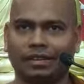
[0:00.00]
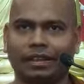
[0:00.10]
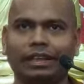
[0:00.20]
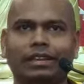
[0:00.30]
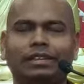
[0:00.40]

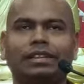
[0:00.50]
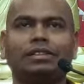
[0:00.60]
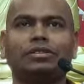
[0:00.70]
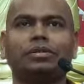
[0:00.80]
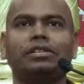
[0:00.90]
It reaches
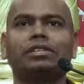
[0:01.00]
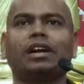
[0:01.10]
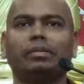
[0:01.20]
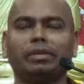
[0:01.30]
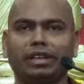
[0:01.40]
to its
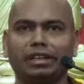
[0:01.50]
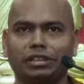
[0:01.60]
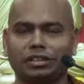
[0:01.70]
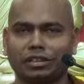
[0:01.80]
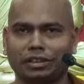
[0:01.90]

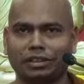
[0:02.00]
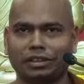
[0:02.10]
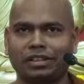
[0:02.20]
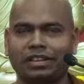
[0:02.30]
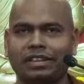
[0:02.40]
culmination.
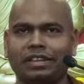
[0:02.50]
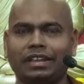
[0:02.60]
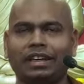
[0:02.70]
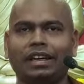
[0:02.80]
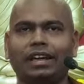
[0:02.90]

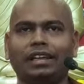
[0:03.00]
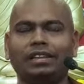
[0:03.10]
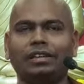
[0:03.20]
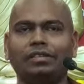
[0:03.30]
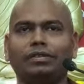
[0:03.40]
And
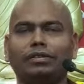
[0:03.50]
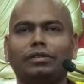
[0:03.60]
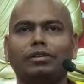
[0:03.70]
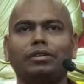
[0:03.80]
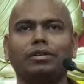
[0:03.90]
therefore,
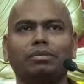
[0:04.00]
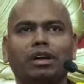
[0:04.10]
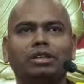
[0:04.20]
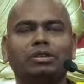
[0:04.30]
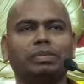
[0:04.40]

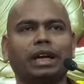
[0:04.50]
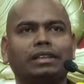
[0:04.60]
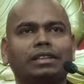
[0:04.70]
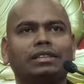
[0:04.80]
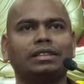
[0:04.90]
one who
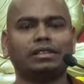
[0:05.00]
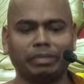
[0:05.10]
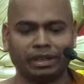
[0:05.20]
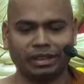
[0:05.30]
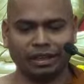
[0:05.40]
practices this
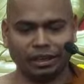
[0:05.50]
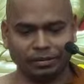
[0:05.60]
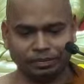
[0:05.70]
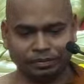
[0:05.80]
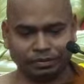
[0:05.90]
metta,
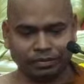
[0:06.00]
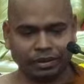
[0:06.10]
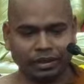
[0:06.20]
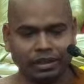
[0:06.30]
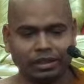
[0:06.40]

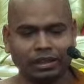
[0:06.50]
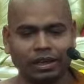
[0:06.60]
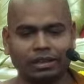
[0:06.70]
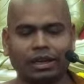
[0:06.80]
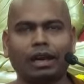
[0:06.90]
they are
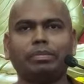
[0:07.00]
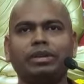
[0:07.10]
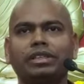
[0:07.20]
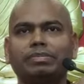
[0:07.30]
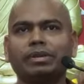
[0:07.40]
the
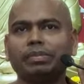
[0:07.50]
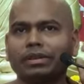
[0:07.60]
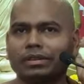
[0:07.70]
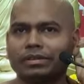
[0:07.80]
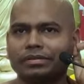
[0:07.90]
happiest people
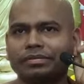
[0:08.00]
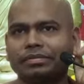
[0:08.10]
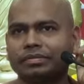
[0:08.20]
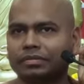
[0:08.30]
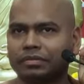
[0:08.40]

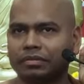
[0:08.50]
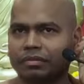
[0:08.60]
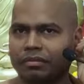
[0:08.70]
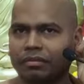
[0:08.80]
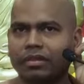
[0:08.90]

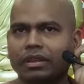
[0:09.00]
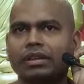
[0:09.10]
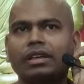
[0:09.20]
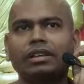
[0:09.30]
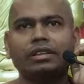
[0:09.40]

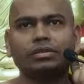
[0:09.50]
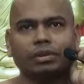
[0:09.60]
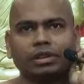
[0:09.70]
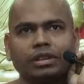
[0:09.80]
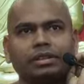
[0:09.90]
in this
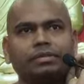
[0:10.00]
world.